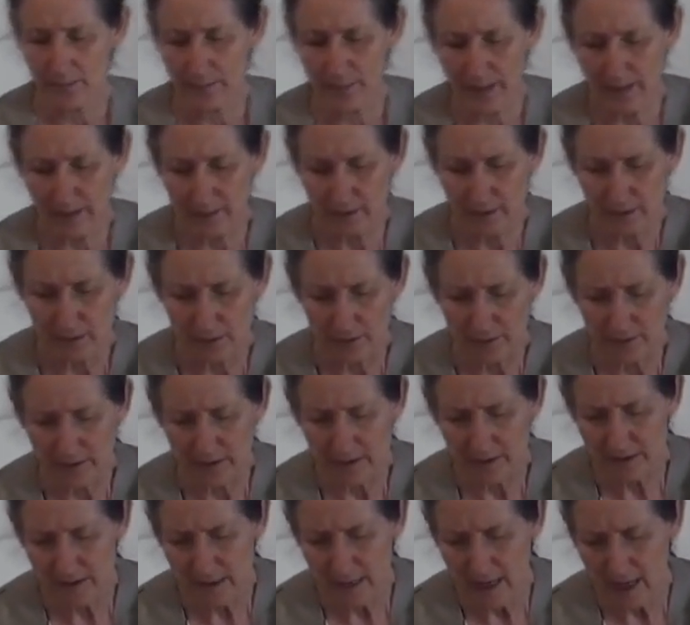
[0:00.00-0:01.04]
But you
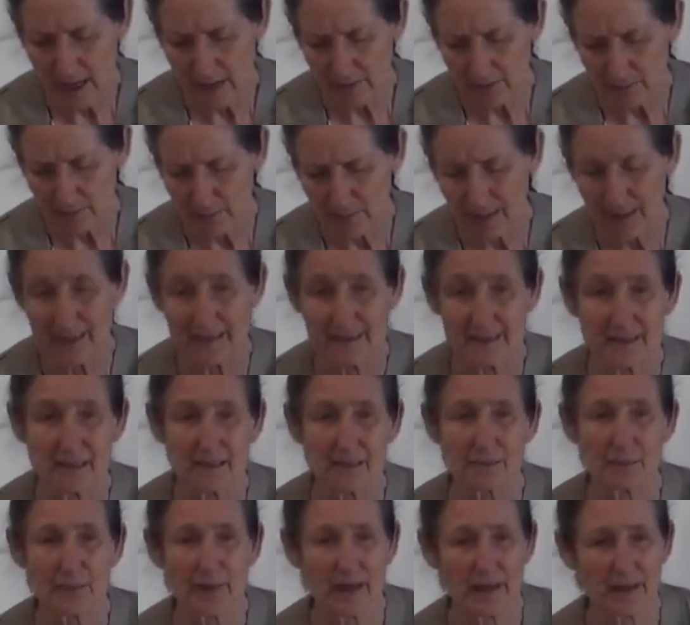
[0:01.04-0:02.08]
need to have a
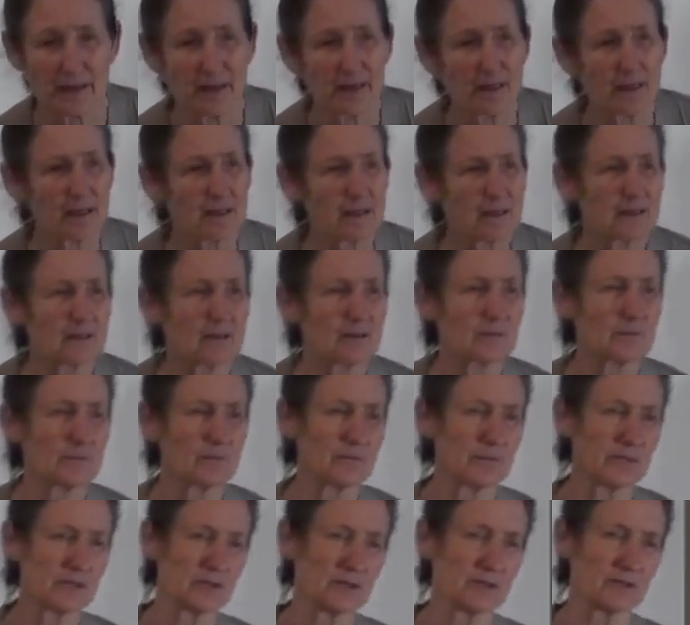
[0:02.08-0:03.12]
plastic backing
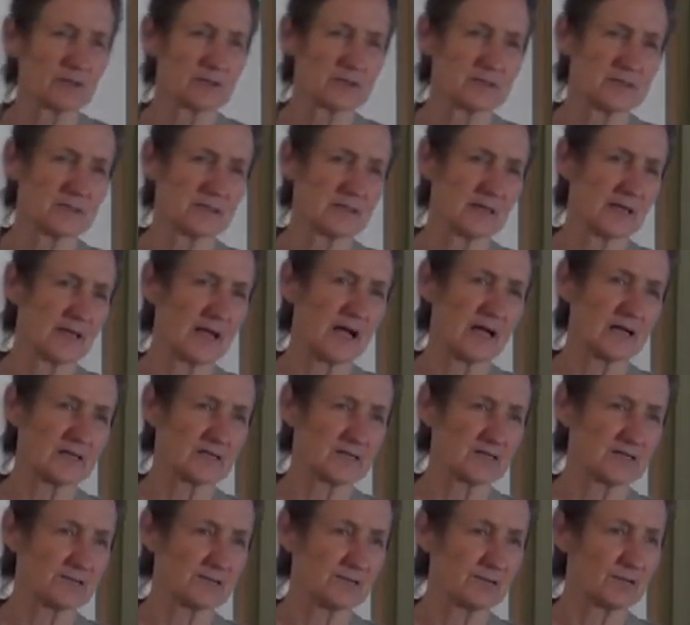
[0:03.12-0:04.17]
because the
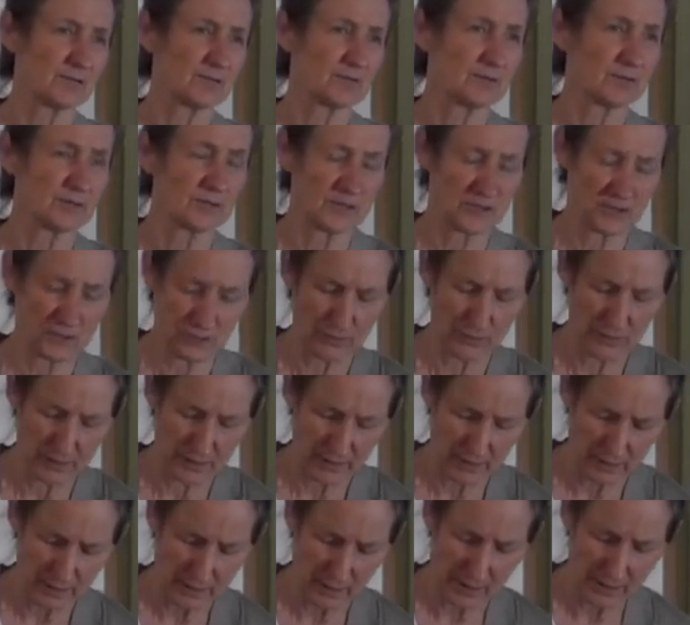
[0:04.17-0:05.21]
castor oil could soil
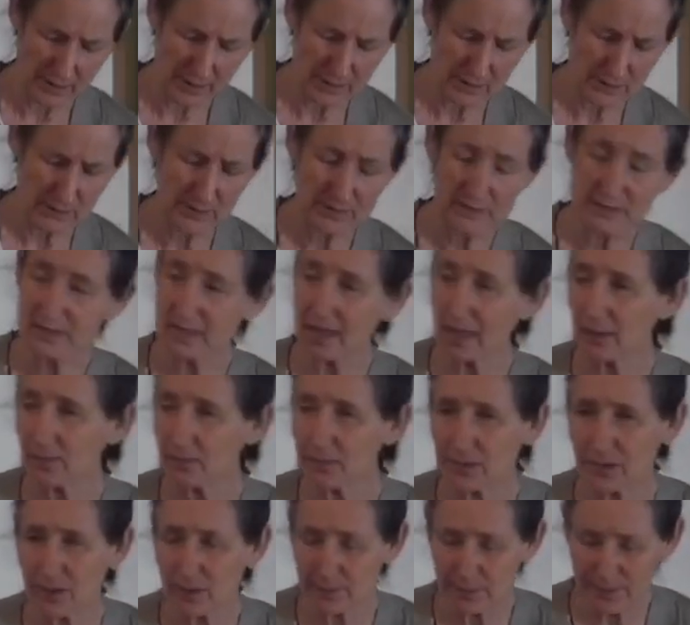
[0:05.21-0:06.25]
the clothes, but done
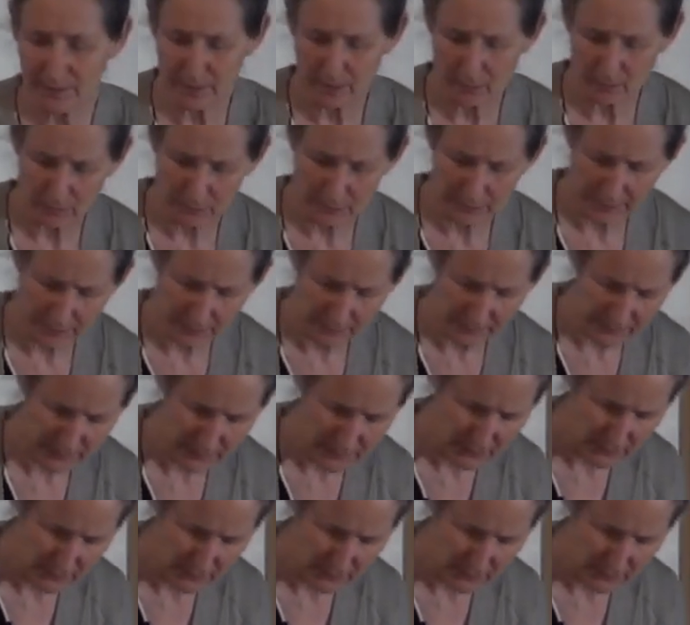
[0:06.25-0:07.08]
properly it will never